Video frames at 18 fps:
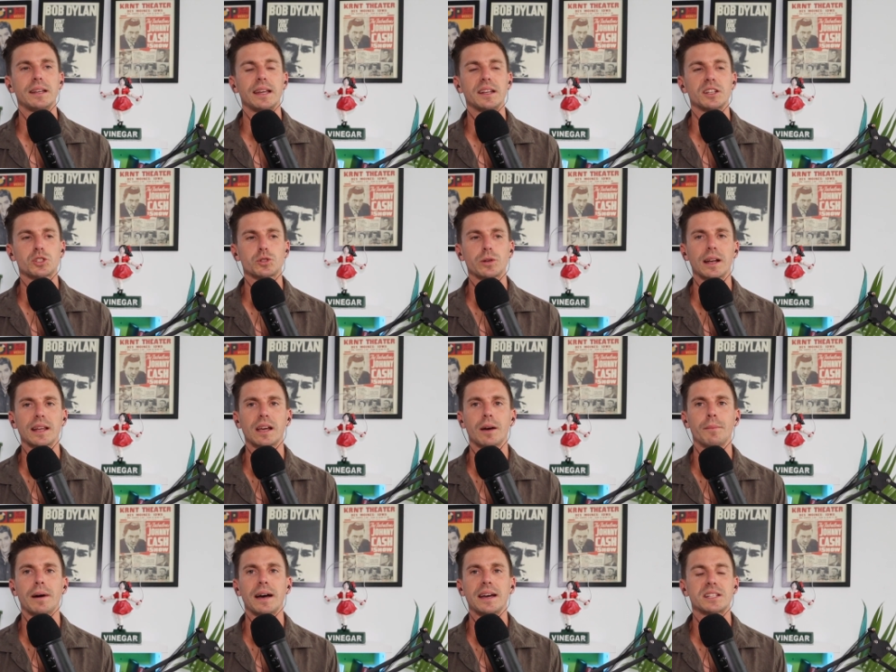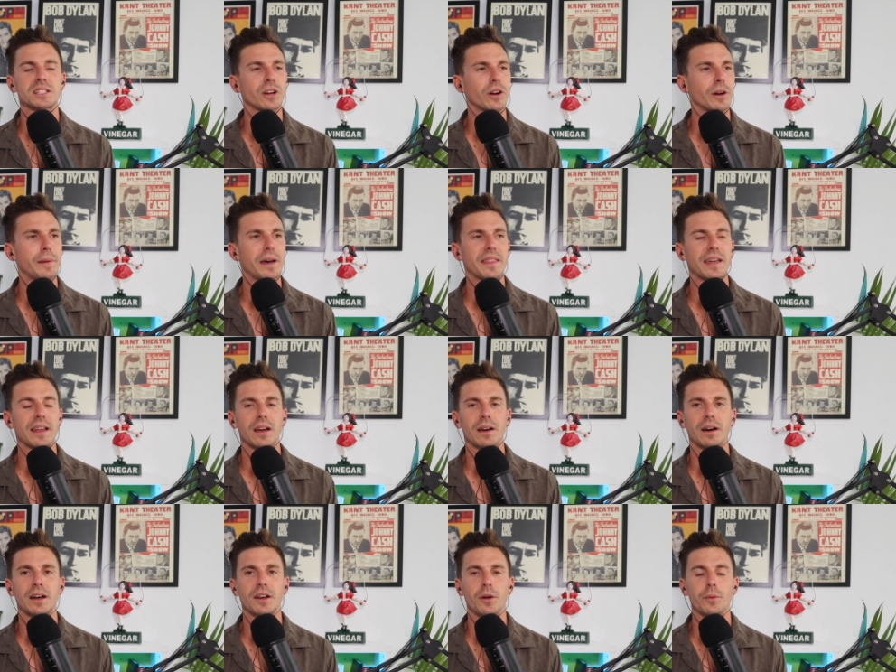in Australia go, mate, sorry about that,
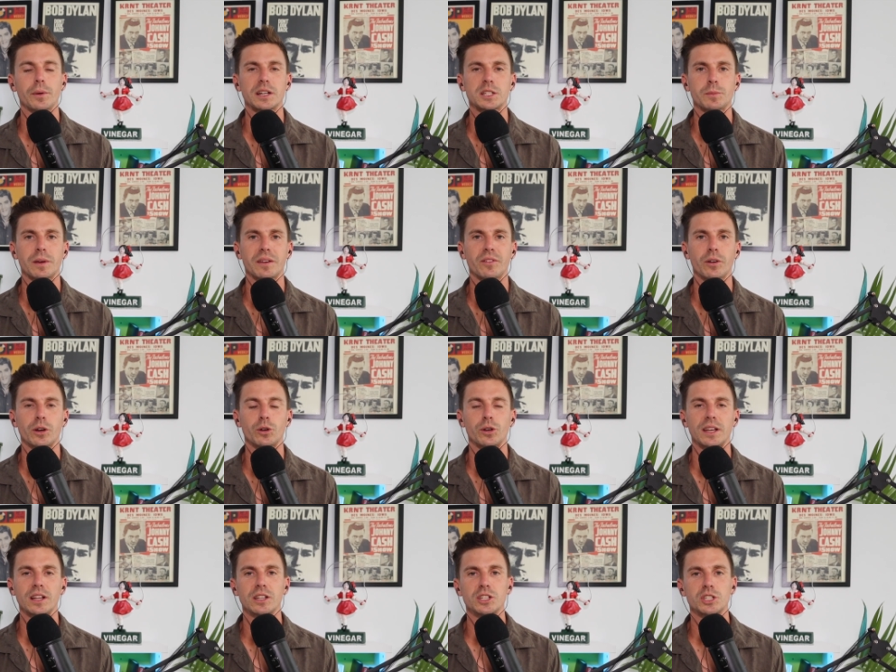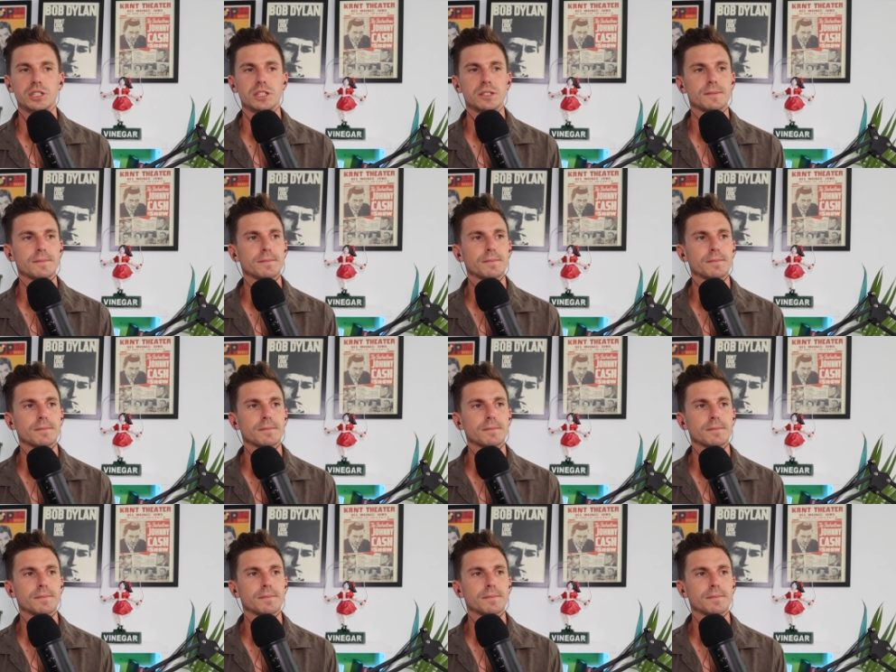I, I don't really speak very good English.